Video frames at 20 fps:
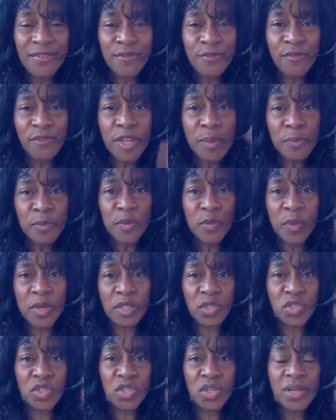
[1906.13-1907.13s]
Flip
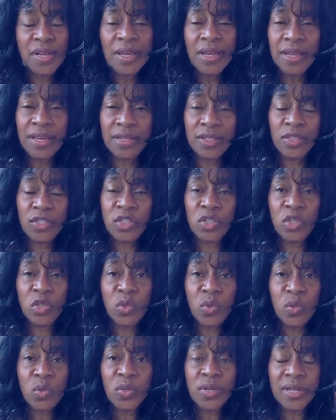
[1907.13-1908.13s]
switch. As
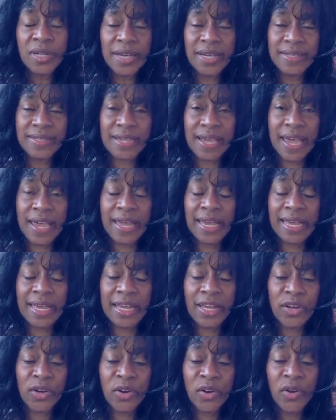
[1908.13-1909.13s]
soon as I
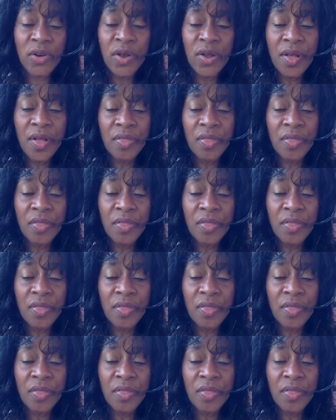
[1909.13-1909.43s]
hear